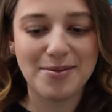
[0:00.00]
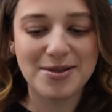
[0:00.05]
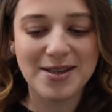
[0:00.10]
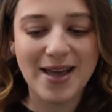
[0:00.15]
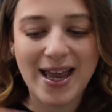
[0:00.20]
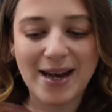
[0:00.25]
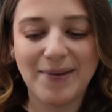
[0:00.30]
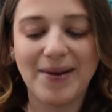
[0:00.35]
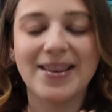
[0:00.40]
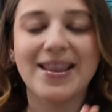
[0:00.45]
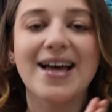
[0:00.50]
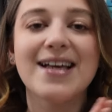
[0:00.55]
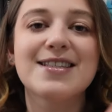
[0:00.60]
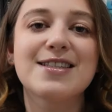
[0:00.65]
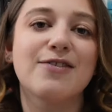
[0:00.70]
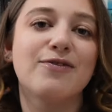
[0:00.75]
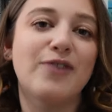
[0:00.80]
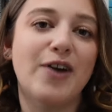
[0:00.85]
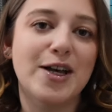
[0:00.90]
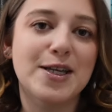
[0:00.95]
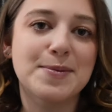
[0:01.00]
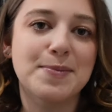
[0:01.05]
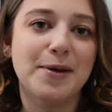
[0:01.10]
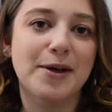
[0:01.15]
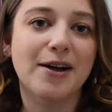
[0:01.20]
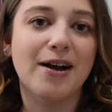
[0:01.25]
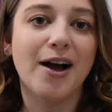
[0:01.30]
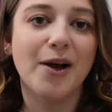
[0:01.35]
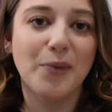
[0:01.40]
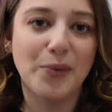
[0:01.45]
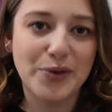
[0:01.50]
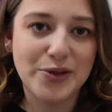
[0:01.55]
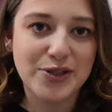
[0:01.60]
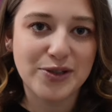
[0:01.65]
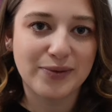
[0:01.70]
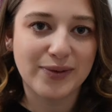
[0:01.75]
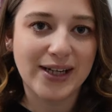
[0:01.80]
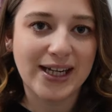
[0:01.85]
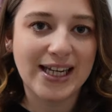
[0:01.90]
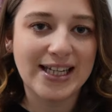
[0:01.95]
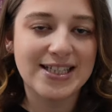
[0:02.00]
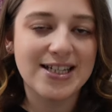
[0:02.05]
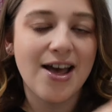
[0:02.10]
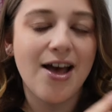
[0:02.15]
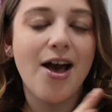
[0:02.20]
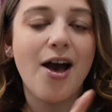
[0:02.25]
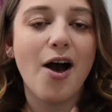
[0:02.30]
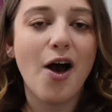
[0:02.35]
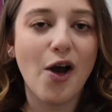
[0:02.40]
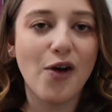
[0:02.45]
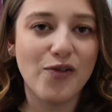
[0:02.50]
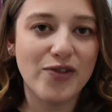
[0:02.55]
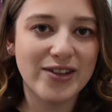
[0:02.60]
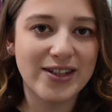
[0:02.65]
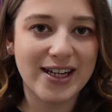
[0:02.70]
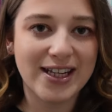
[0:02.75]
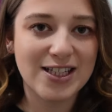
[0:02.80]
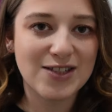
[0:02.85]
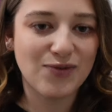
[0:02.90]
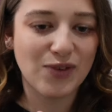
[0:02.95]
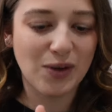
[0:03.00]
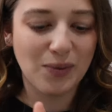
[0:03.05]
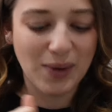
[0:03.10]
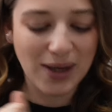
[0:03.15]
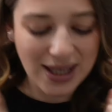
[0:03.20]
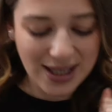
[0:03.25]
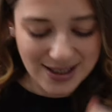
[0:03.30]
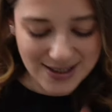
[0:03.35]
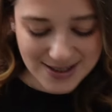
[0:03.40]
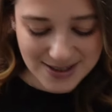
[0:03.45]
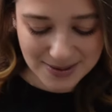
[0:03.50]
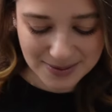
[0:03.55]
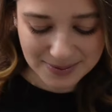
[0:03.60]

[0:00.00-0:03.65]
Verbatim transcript: So anyway, that is the first book I want to read over the next few weeks.